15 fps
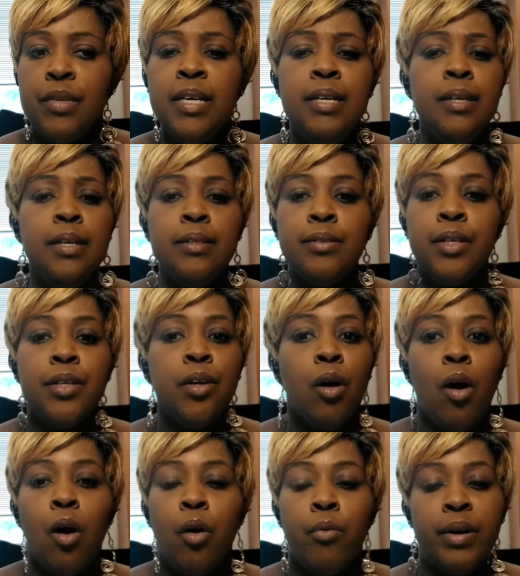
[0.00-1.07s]
and let's say you're
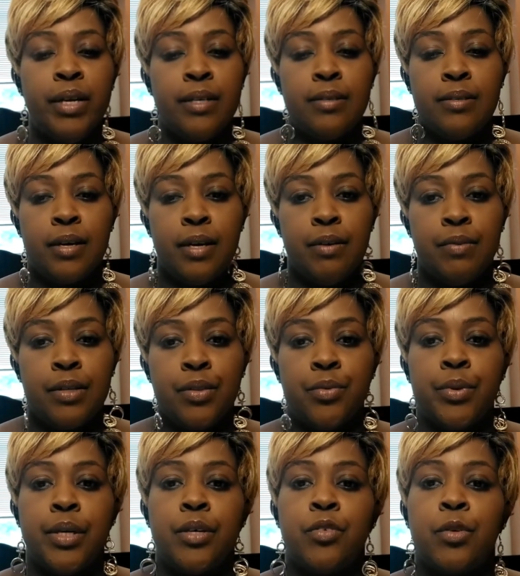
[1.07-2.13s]
already saving
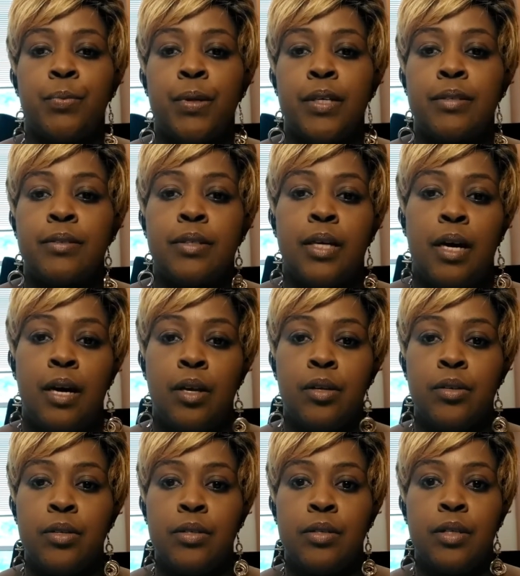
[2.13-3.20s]

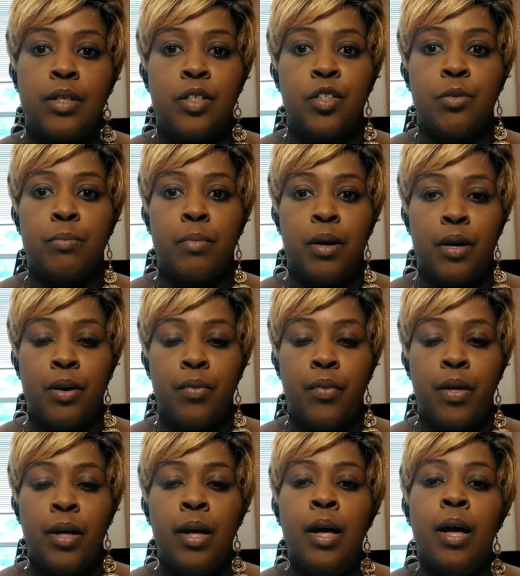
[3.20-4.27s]
$300+ each month,
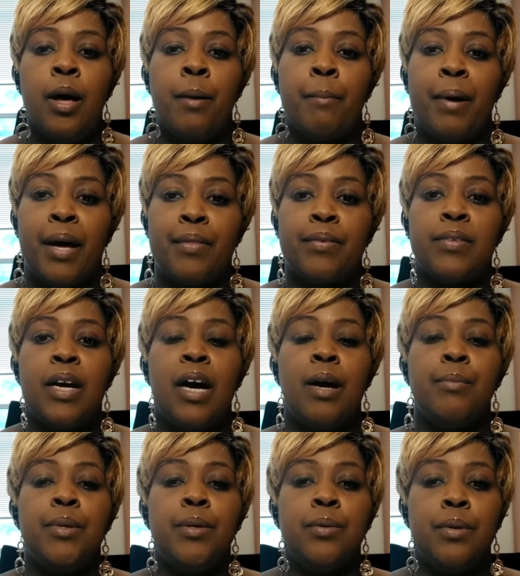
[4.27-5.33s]
by the
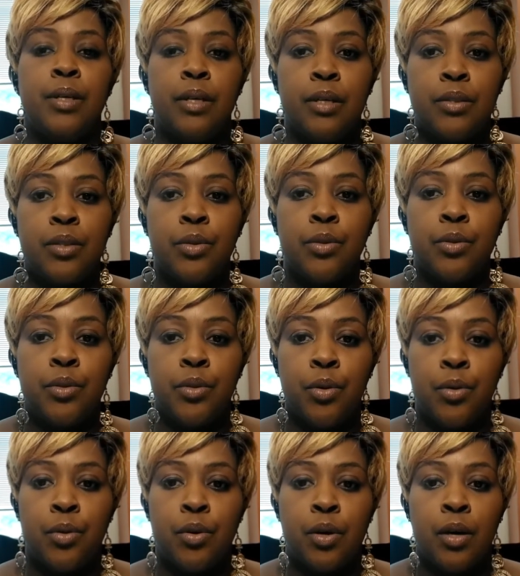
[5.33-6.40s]
time you get to
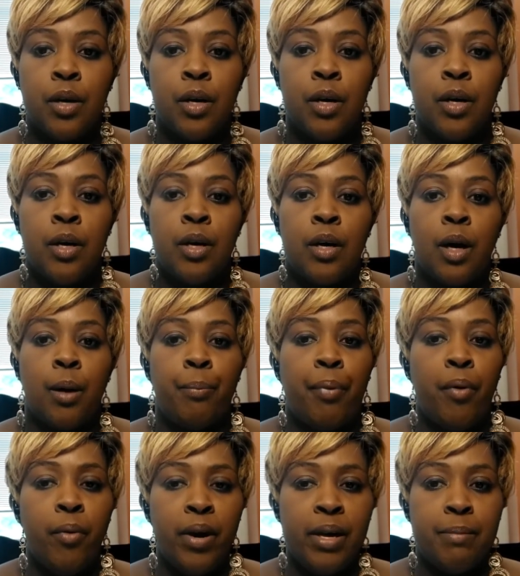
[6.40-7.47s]
your
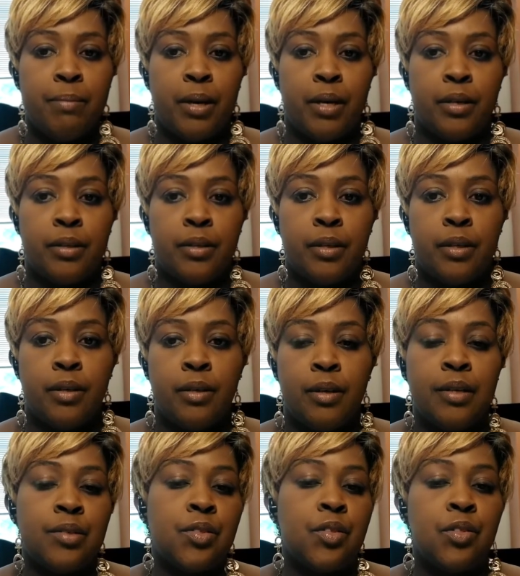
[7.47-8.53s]
appointment,
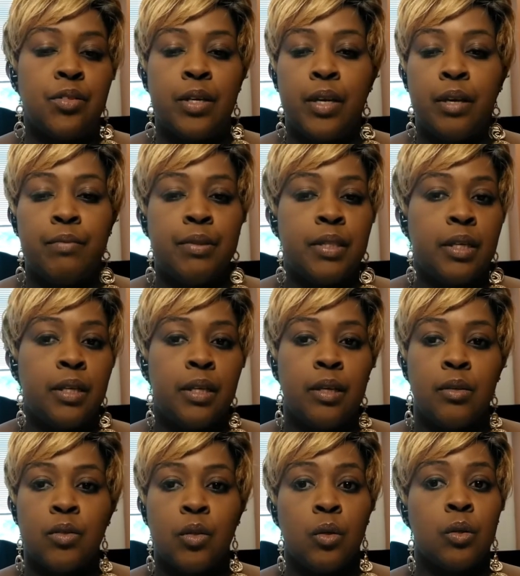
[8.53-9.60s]
let's just say everything
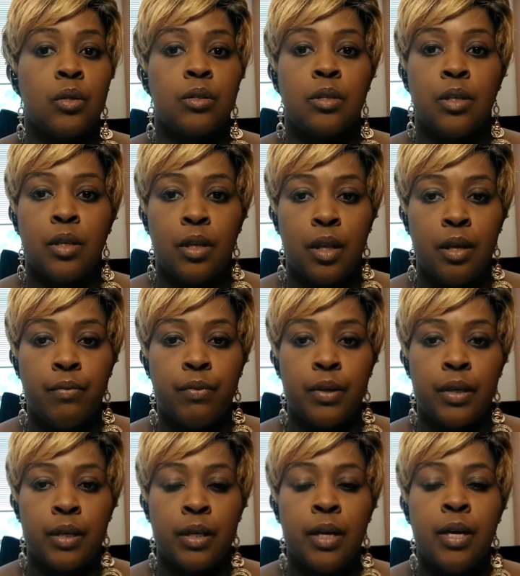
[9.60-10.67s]
else looks
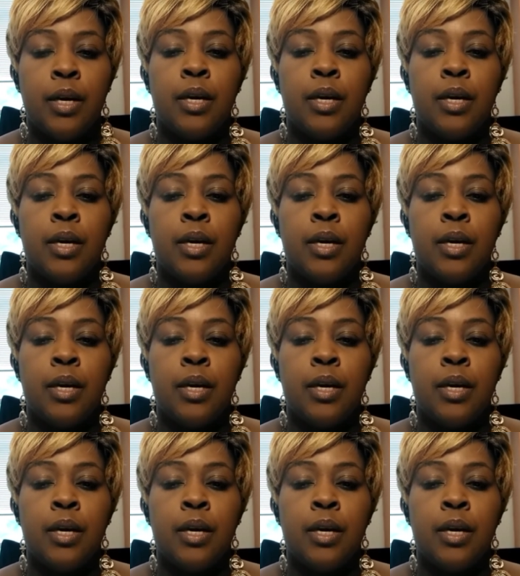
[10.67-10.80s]
lovely.